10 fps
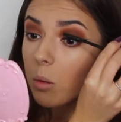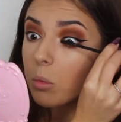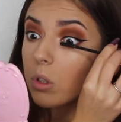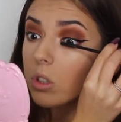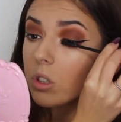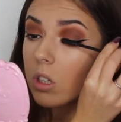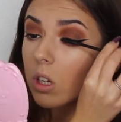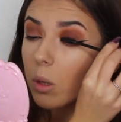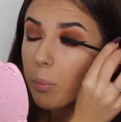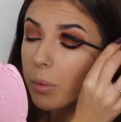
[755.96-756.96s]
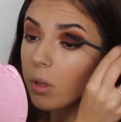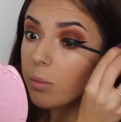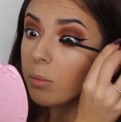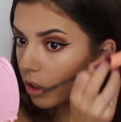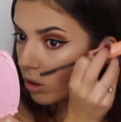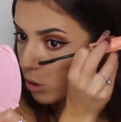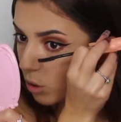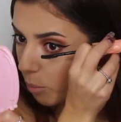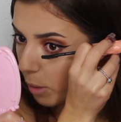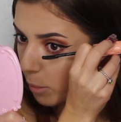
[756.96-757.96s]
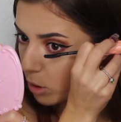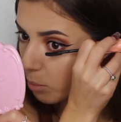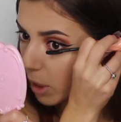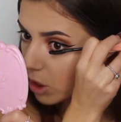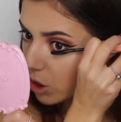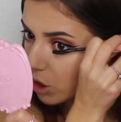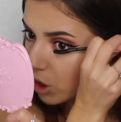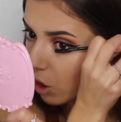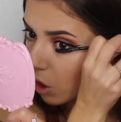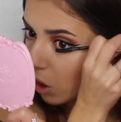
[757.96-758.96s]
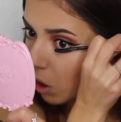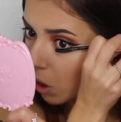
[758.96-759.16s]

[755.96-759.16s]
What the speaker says: brush it up. And do it on my bottom lashes too.